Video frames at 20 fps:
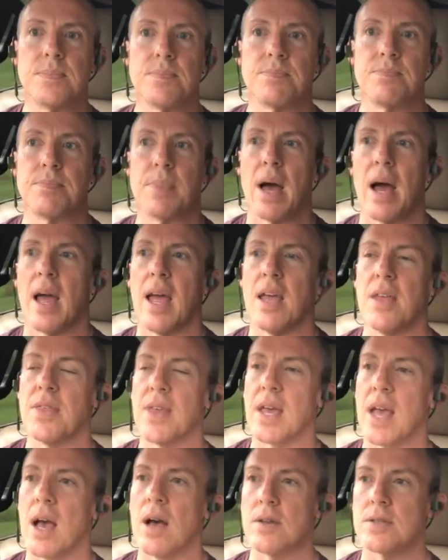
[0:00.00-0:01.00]

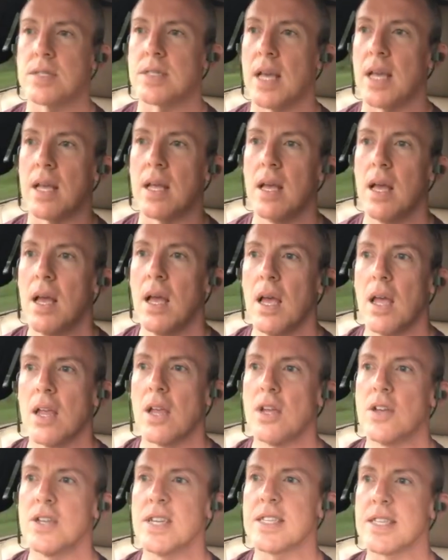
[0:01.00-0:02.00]
anything else. Like,
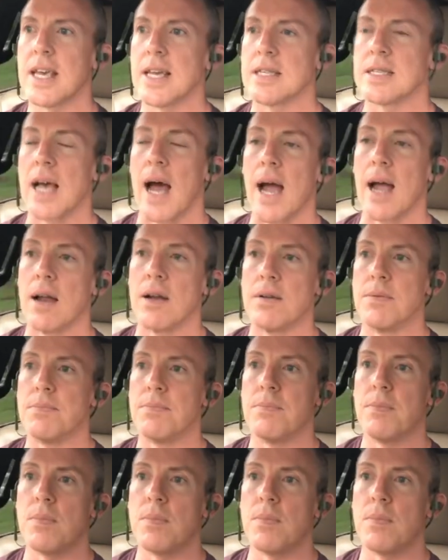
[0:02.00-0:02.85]
you just get tired.